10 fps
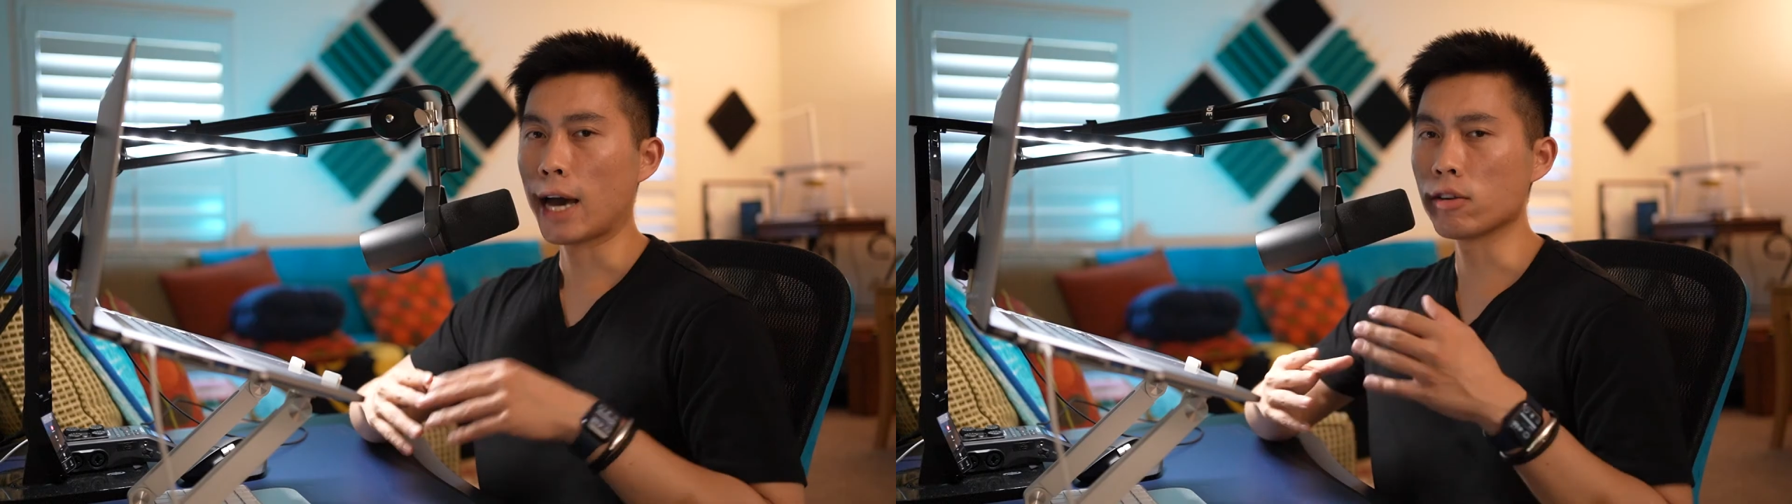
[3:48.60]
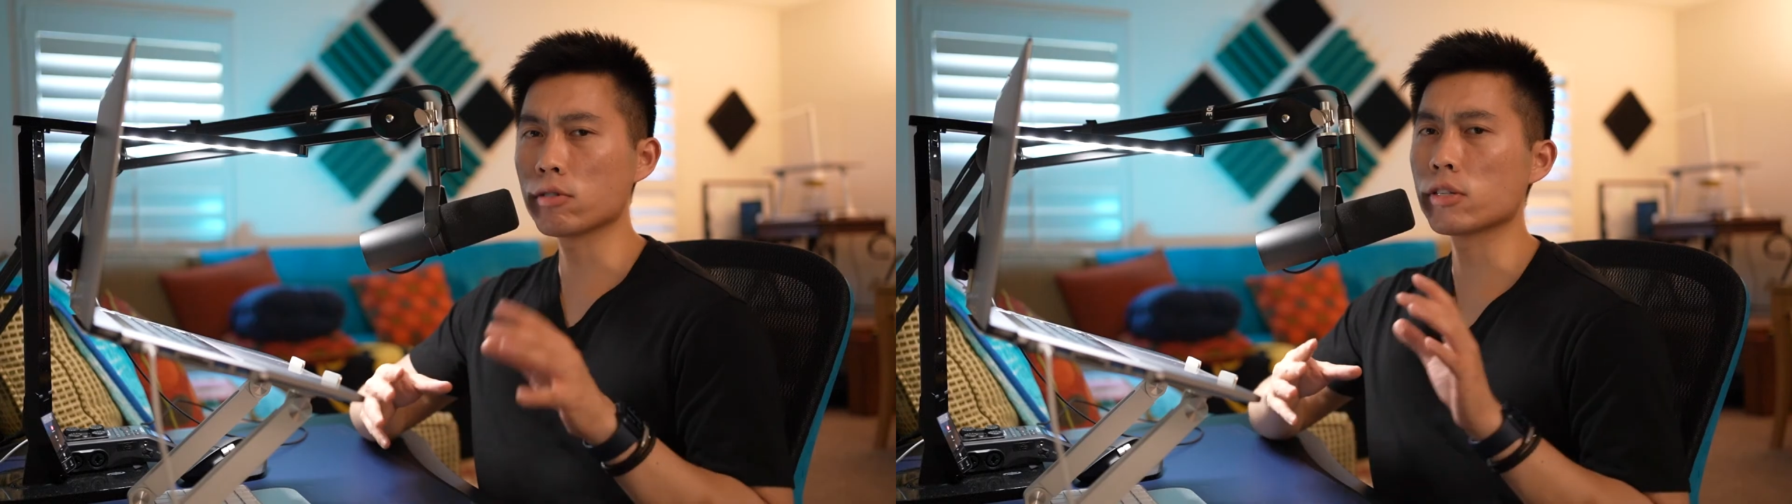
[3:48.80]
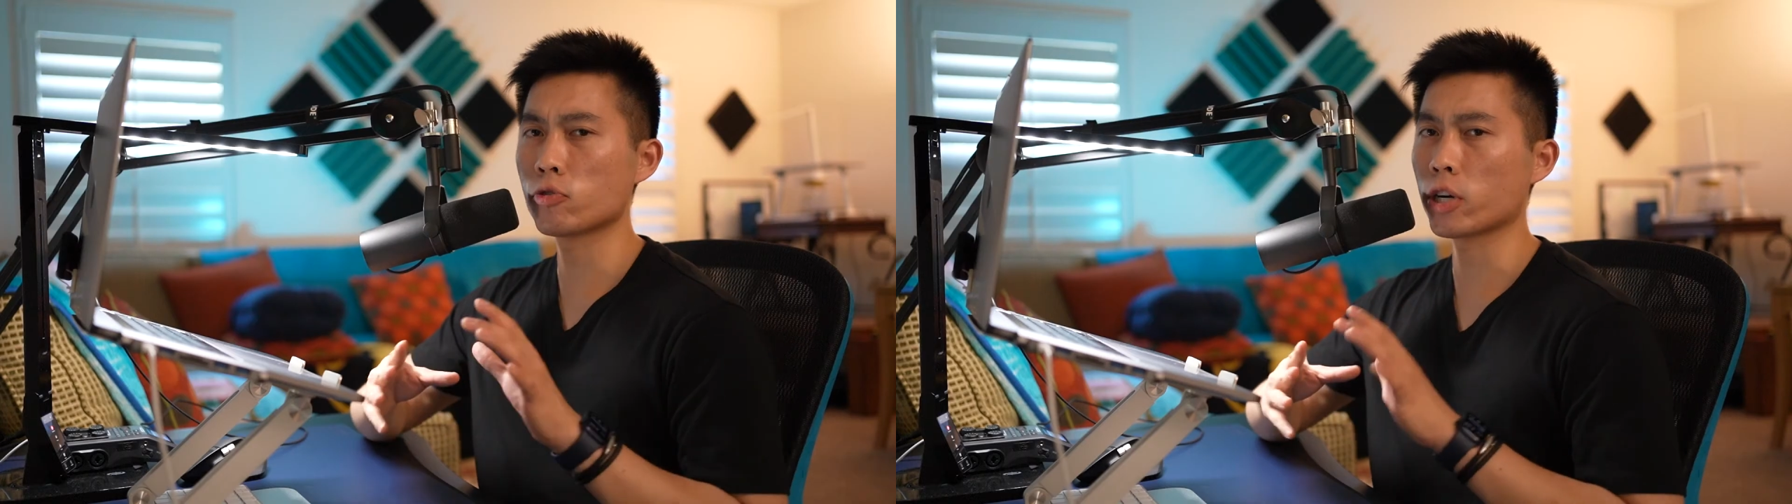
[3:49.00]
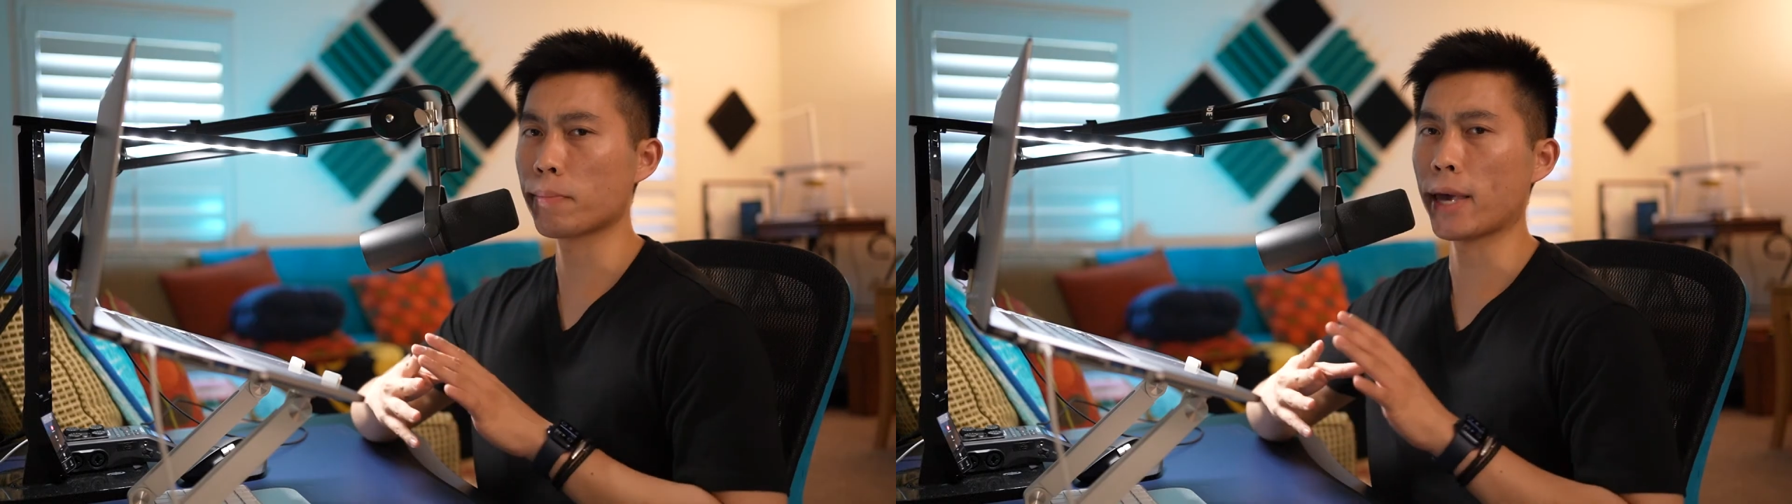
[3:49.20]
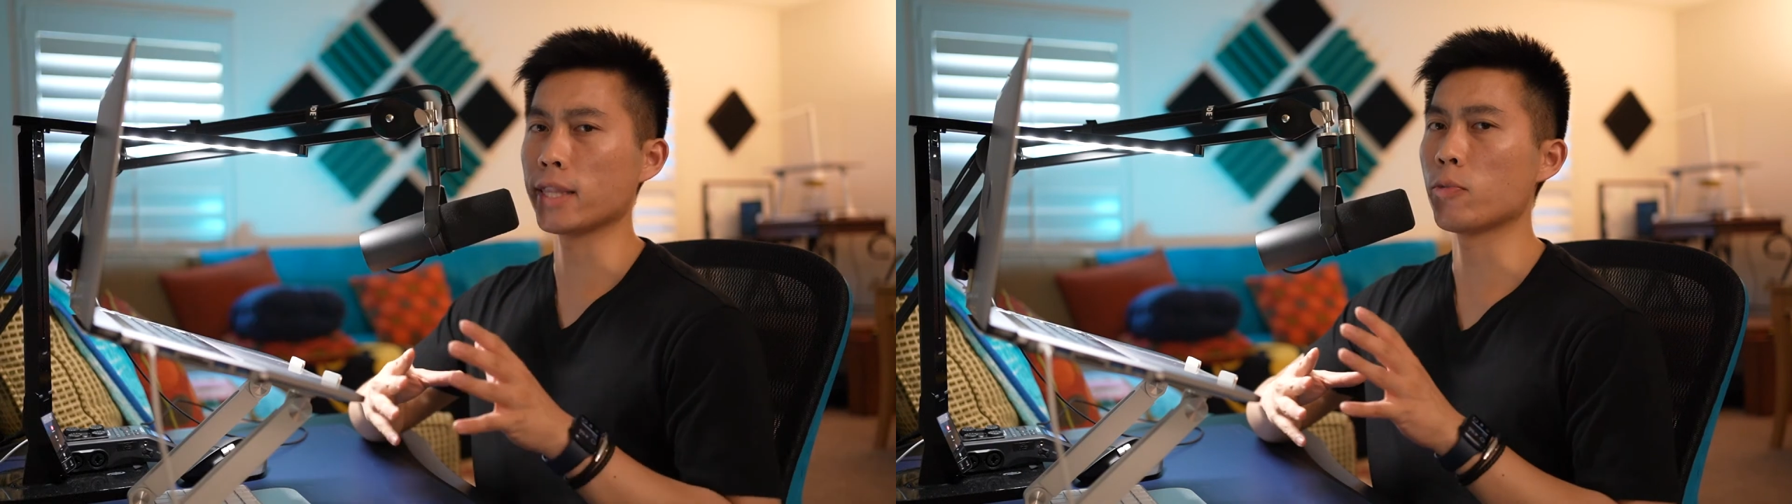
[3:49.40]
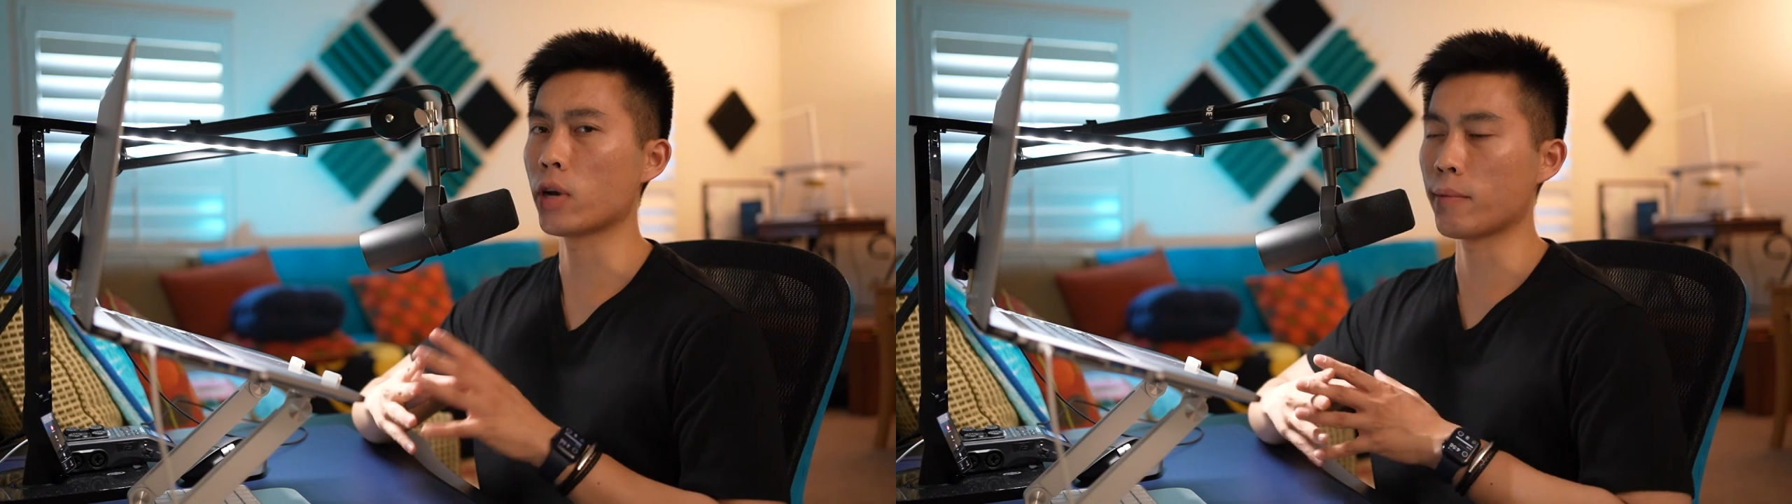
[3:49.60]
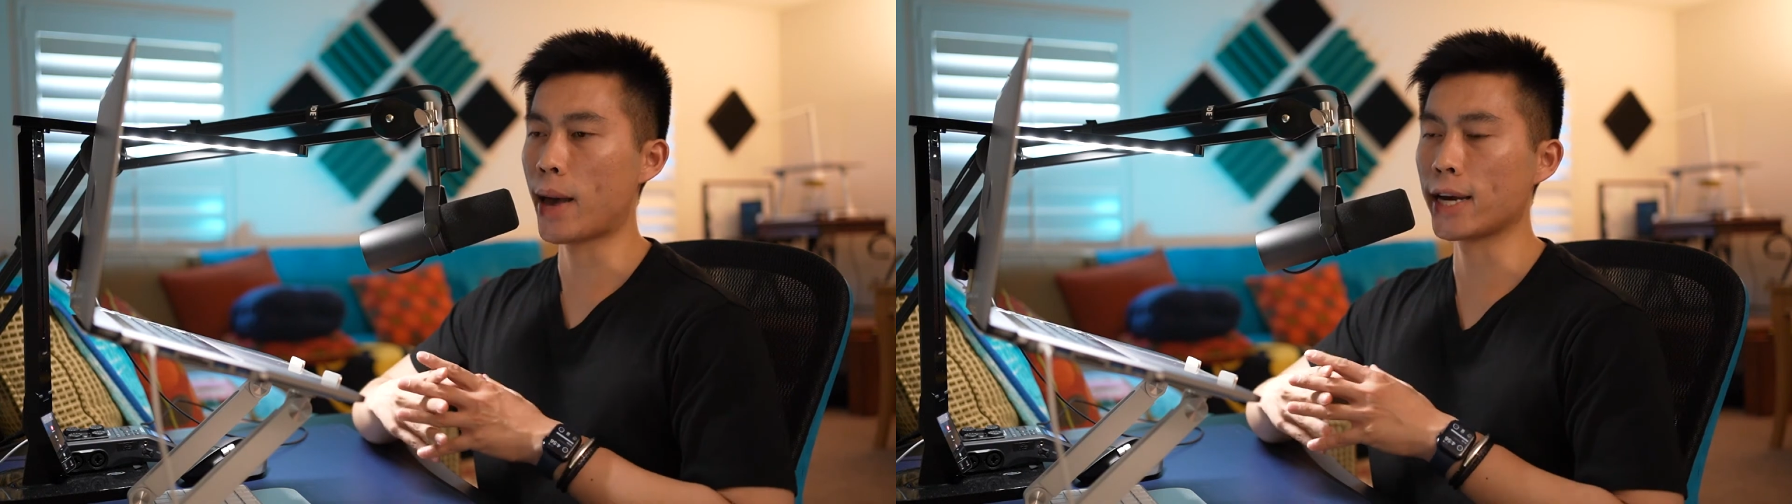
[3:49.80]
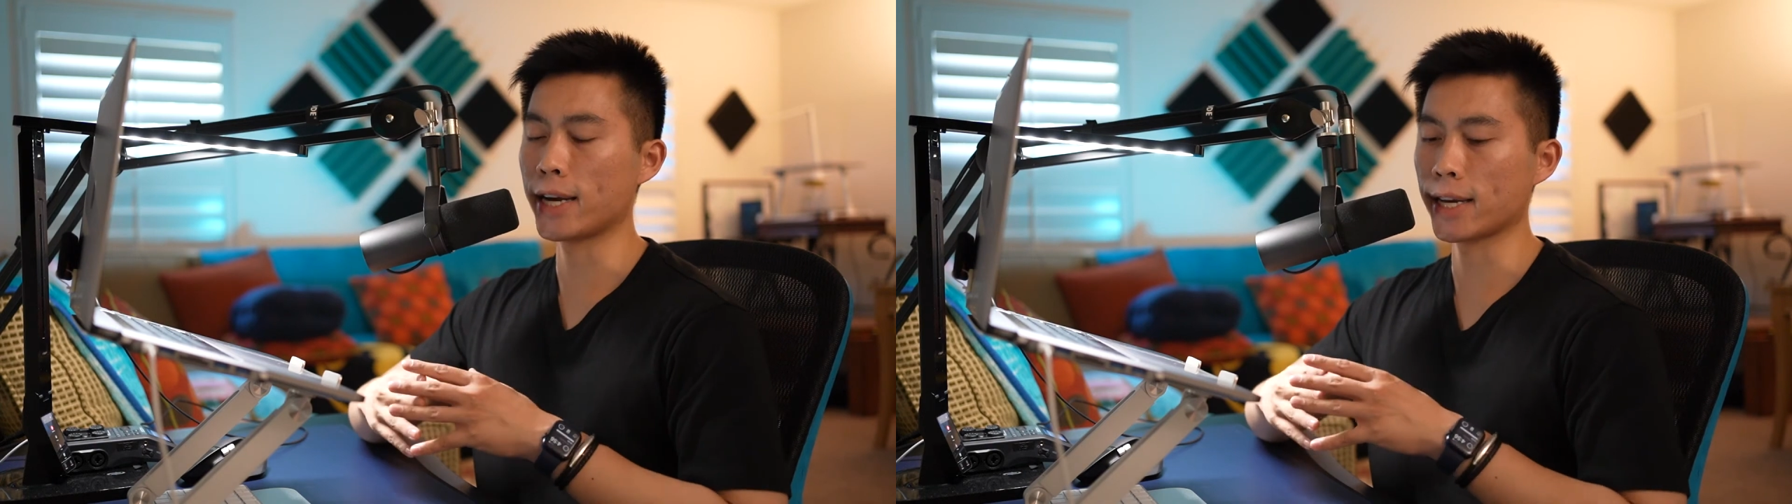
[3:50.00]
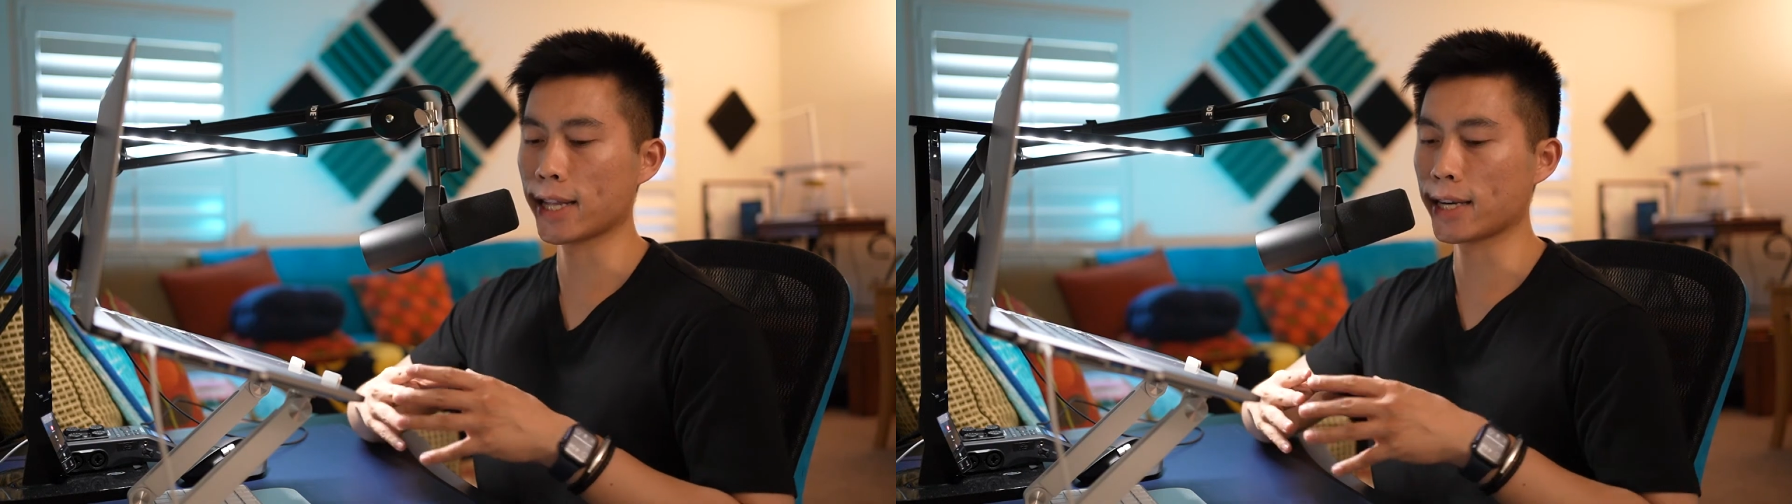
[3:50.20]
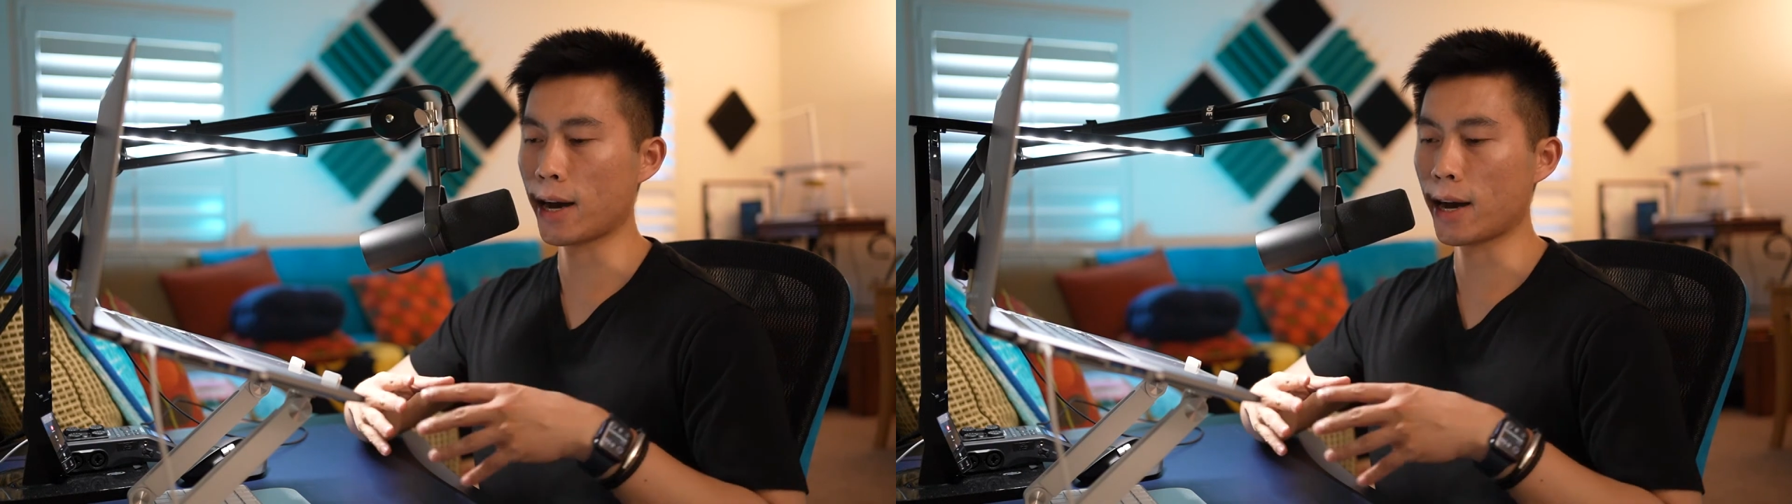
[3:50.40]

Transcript: I use this trick mainly when I'm editing like